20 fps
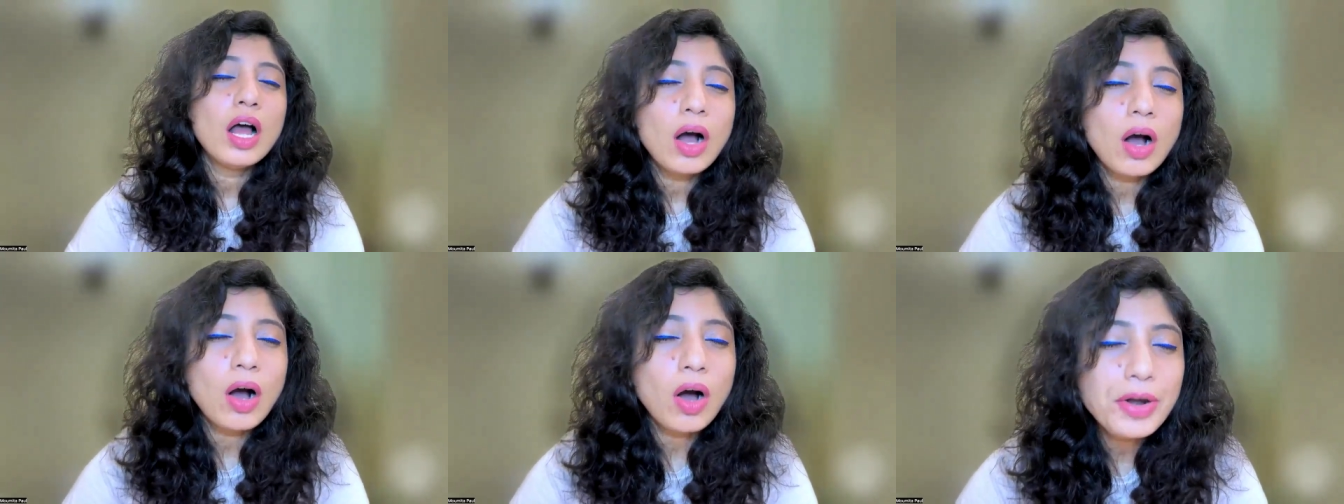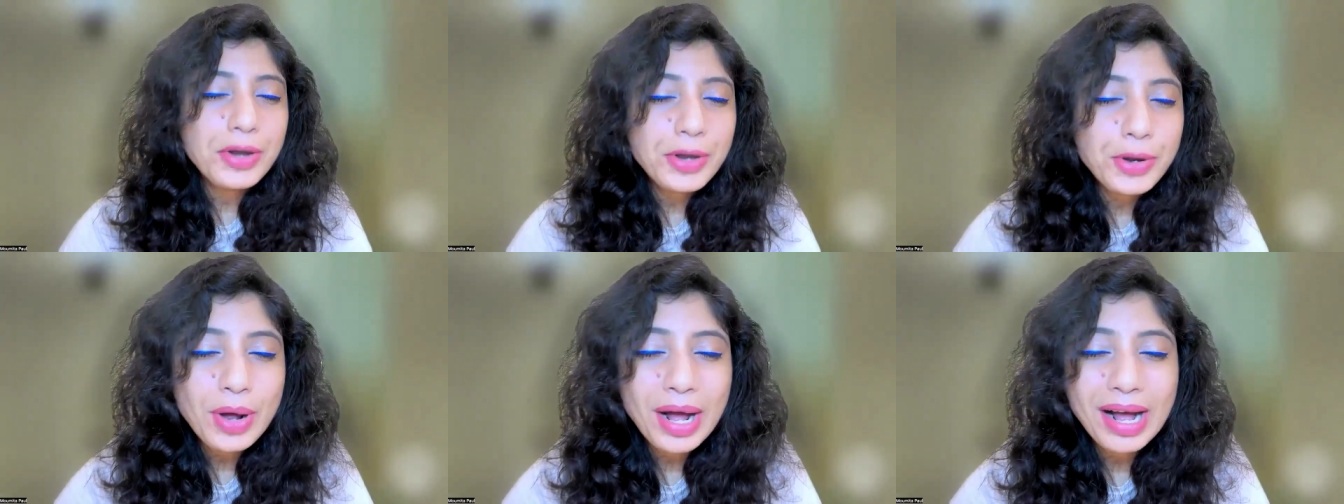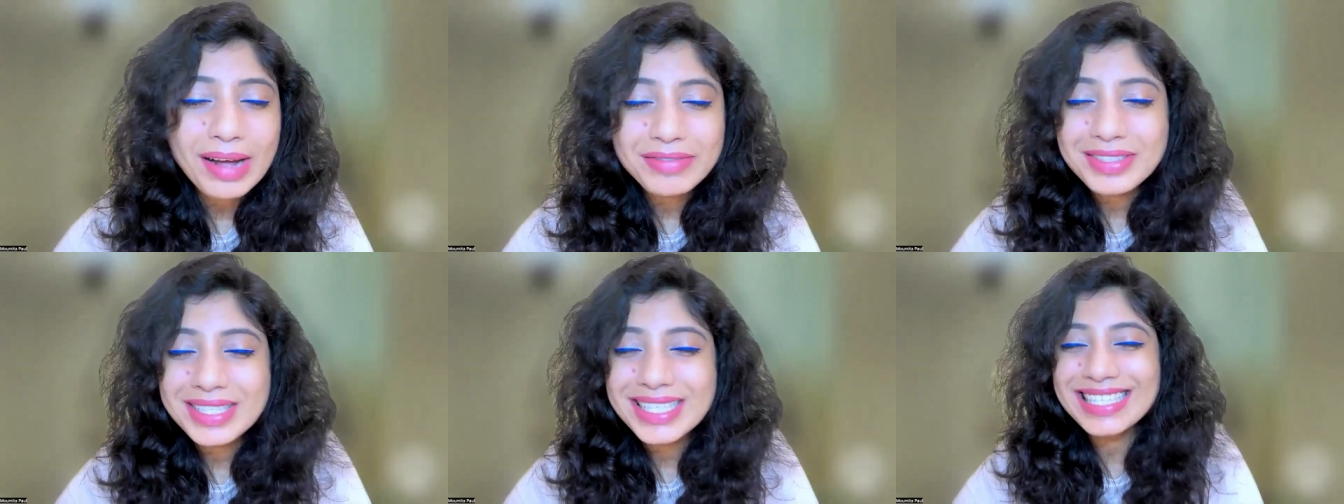or you
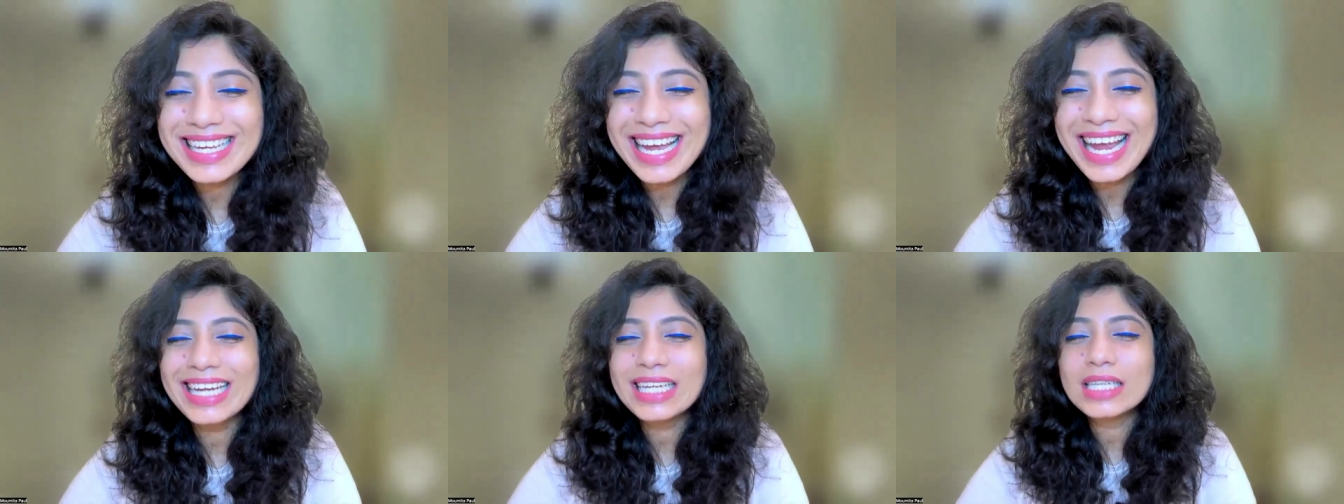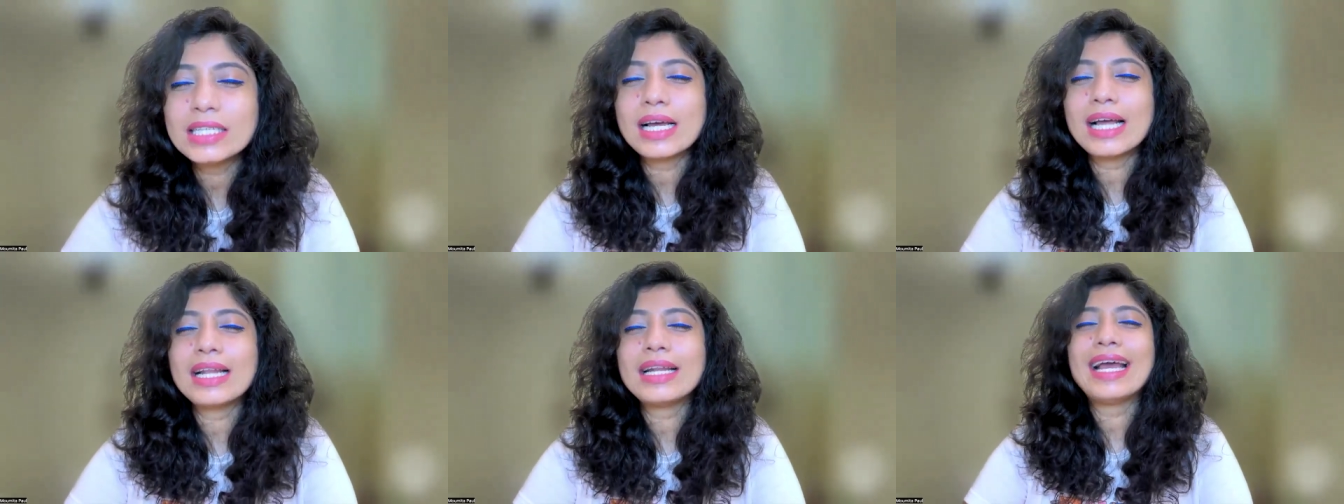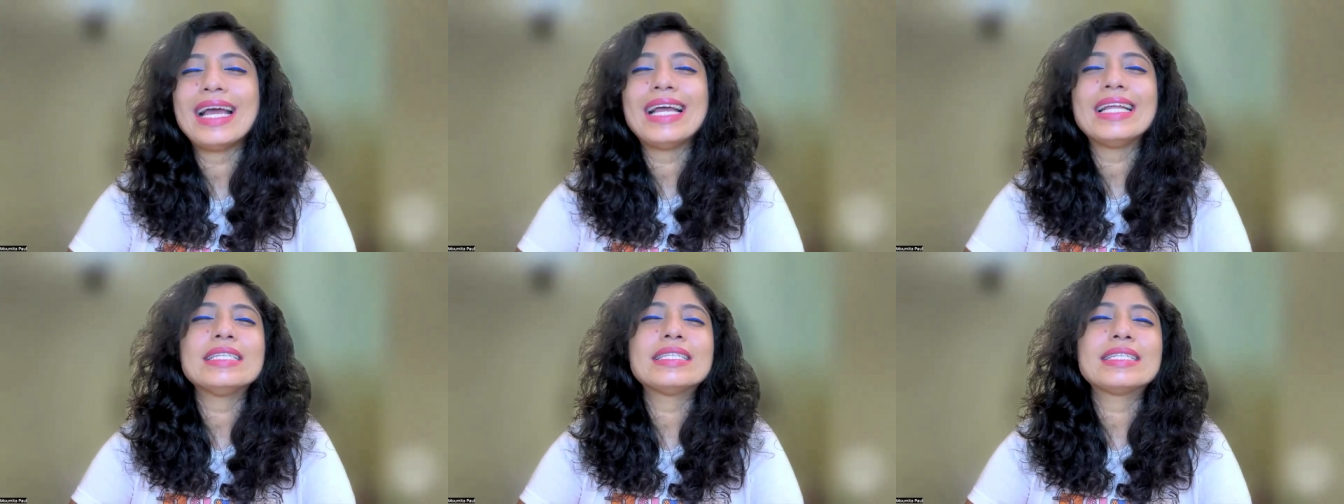have sinned and
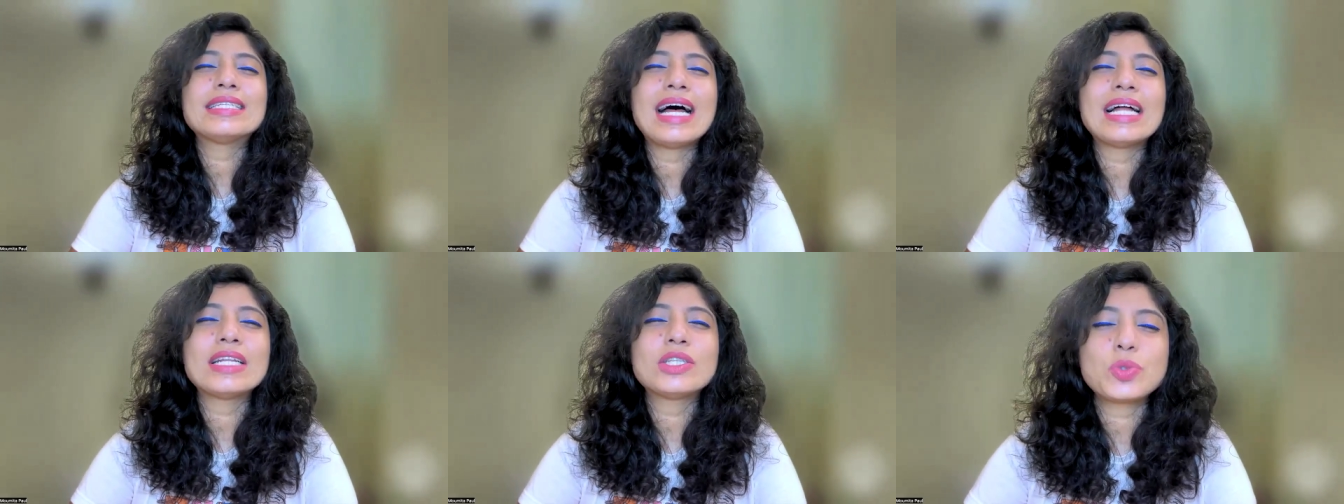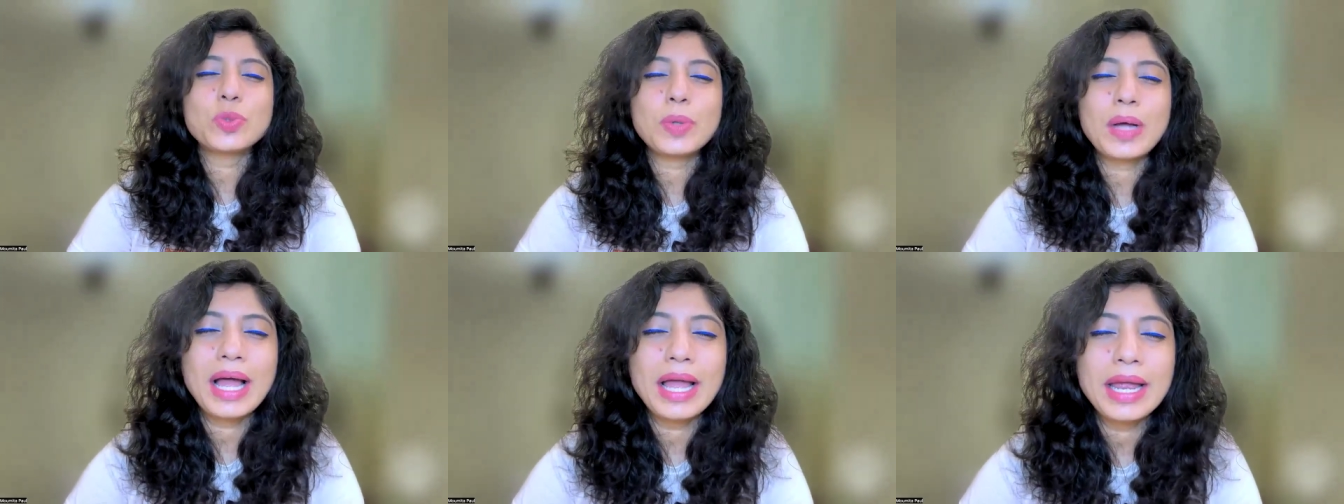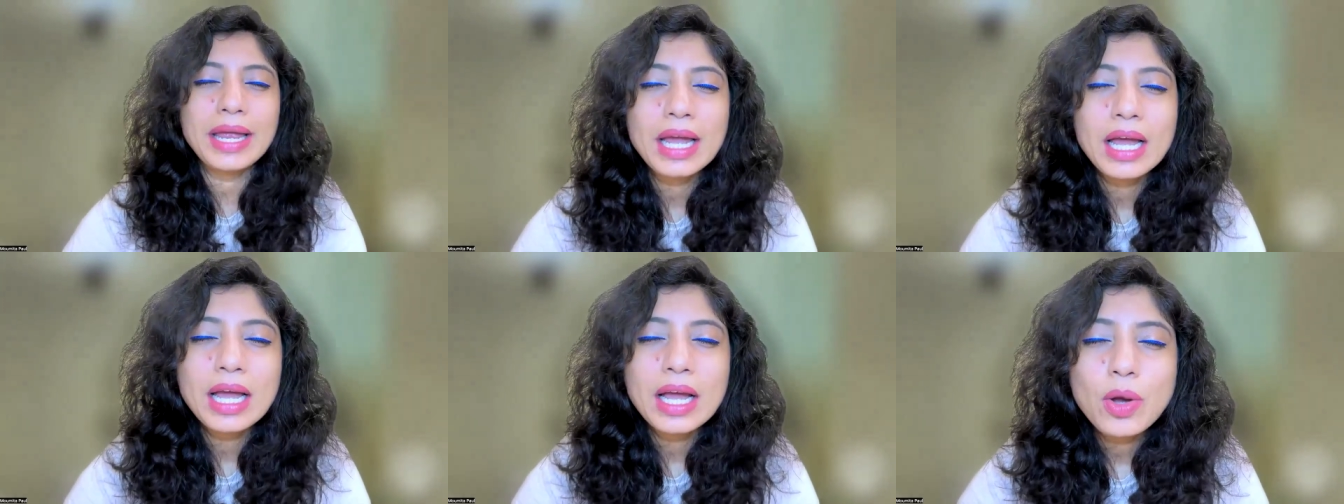hence that's why